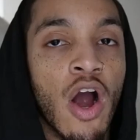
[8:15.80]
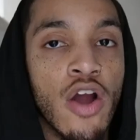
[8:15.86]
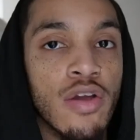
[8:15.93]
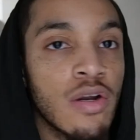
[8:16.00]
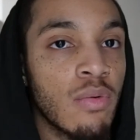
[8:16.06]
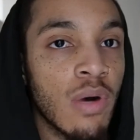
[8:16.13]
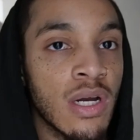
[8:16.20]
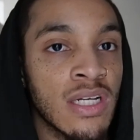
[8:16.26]
Are You
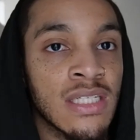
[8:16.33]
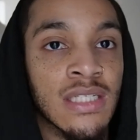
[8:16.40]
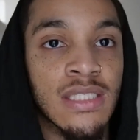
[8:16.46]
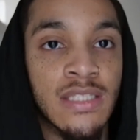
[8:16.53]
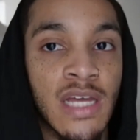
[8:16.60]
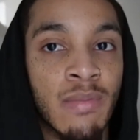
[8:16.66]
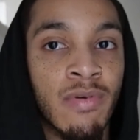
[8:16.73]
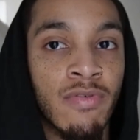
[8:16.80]
The One is a
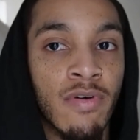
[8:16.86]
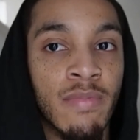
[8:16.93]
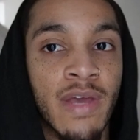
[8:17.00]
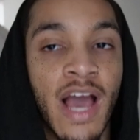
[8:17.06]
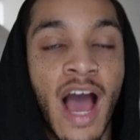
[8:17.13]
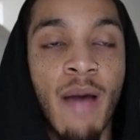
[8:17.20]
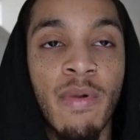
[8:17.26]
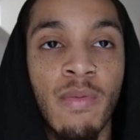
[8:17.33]
staple for
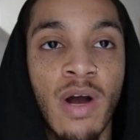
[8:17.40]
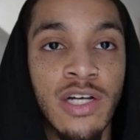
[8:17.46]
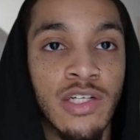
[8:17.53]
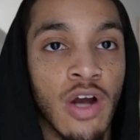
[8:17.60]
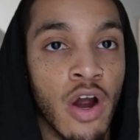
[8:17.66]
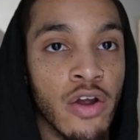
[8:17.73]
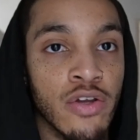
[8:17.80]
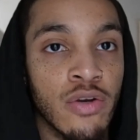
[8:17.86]
me. I've been
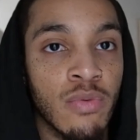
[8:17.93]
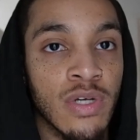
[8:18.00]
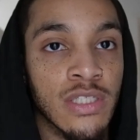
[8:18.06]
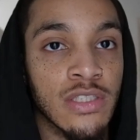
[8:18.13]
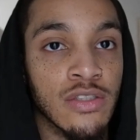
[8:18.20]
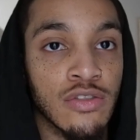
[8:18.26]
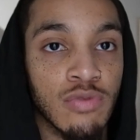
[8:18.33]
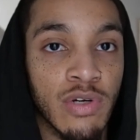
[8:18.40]
watching Are You The One
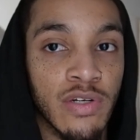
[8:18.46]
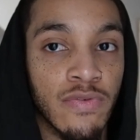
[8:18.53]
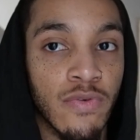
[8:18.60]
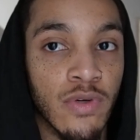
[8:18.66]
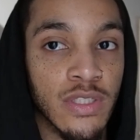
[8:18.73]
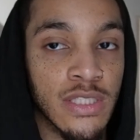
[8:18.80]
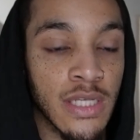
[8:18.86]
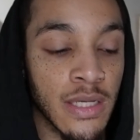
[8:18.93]
since
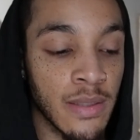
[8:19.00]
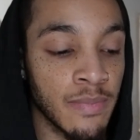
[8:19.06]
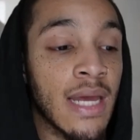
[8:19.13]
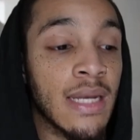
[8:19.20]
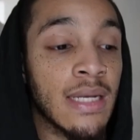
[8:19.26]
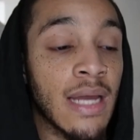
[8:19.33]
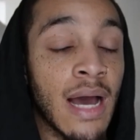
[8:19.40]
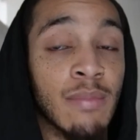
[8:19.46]
2014,
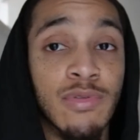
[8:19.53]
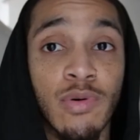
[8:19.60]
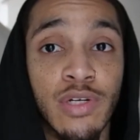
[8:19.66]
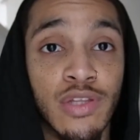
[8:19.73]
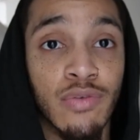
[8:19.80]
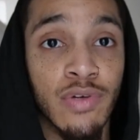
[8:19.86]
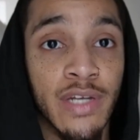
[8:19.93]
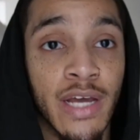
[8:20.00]
and I'm 23